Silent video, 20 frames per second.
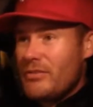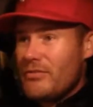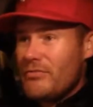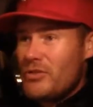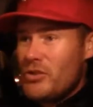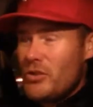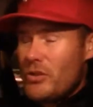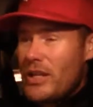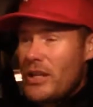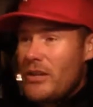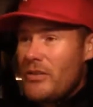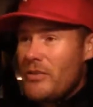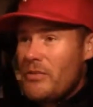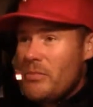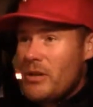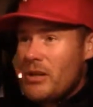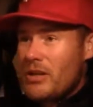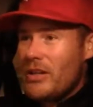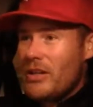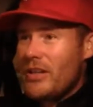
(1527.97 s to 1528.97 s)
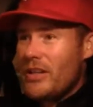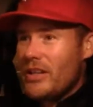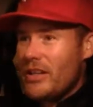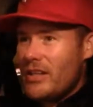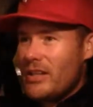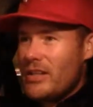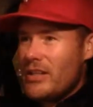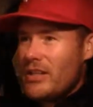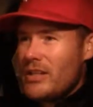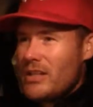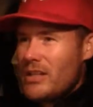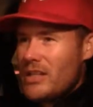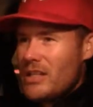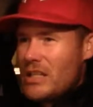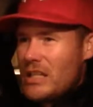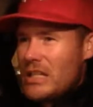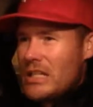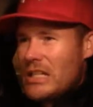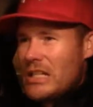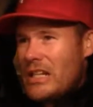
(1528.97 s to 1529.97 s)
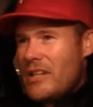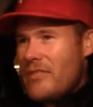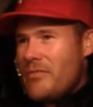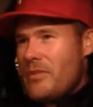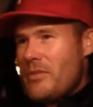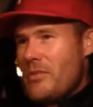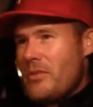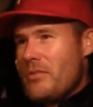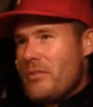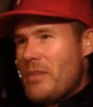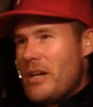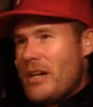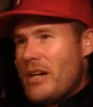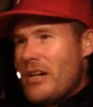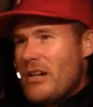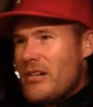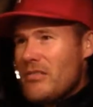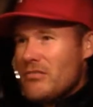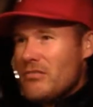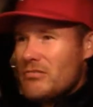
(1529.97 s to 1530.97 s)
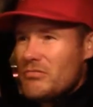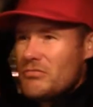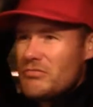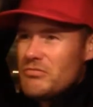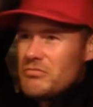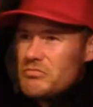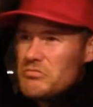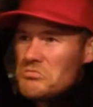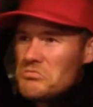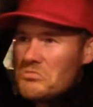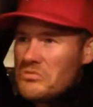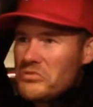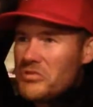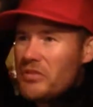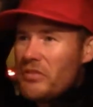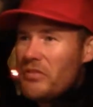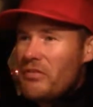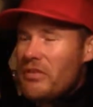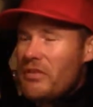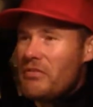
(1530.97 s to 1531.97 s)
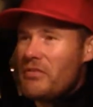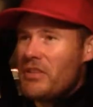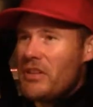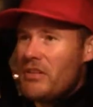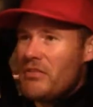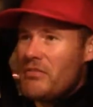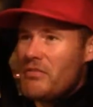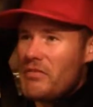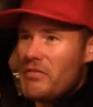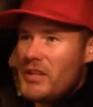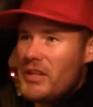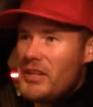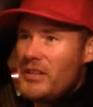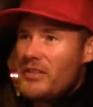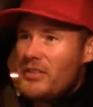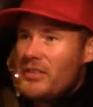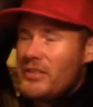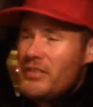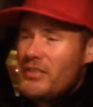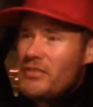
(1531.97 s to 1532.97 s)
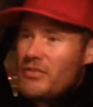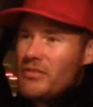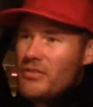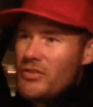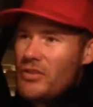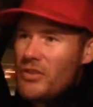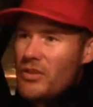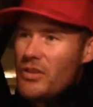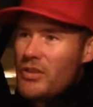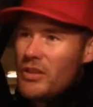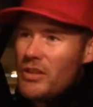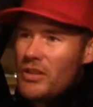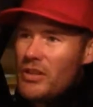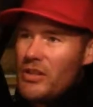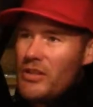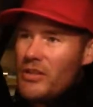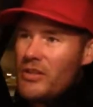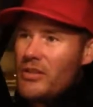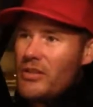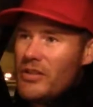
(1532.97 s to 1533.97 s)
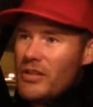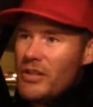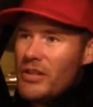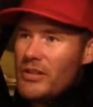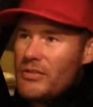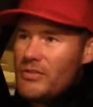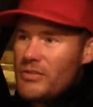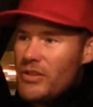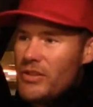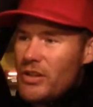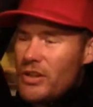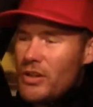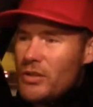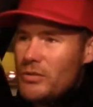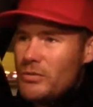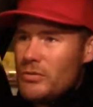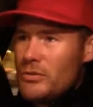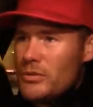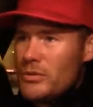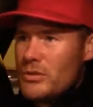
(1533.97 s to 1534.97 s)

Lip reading: shot out of the bunker there. Left me with about 15 feet to the hole.